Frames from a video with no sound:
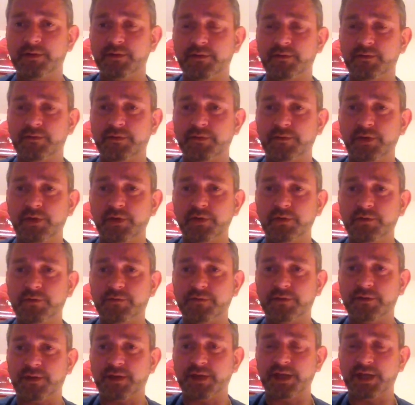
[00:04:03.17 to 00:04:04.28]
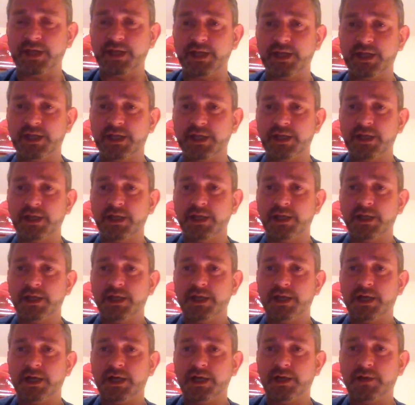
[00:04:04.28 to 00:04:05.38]
remove the
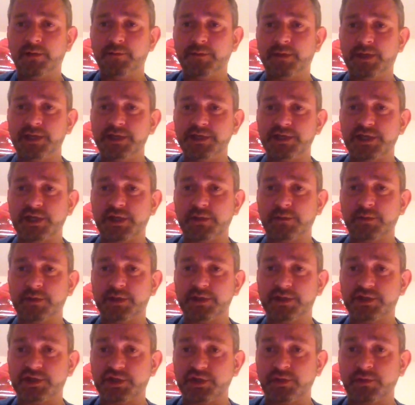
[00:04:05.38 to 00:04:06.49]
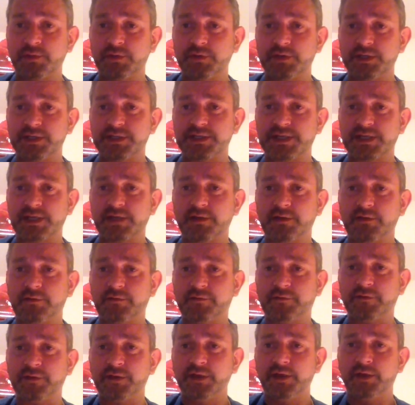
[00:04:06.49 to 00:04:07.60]
meningioma, the tumour
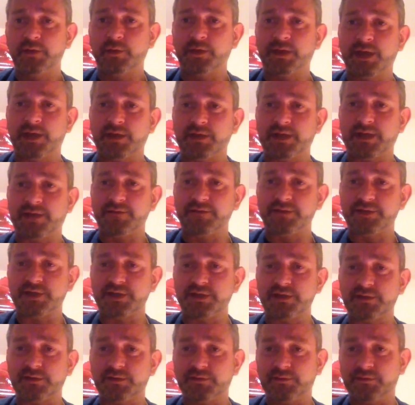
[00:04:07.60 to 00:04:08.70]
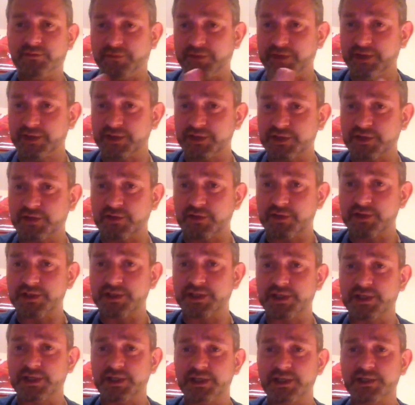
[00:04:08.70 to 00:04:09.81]
itself, without having to, fingers crossed
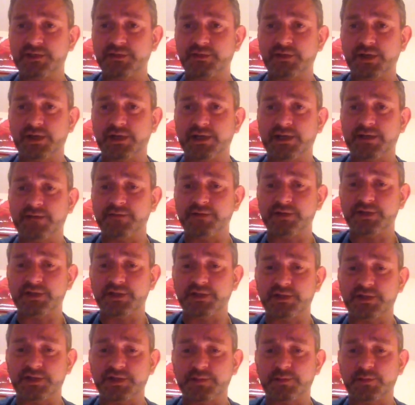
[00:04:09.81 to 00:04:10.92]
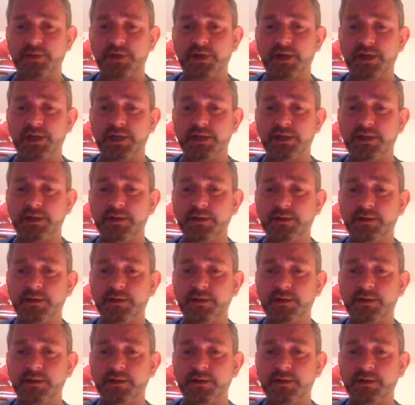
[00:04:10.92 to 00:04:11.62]
at least, without having to touch the brain.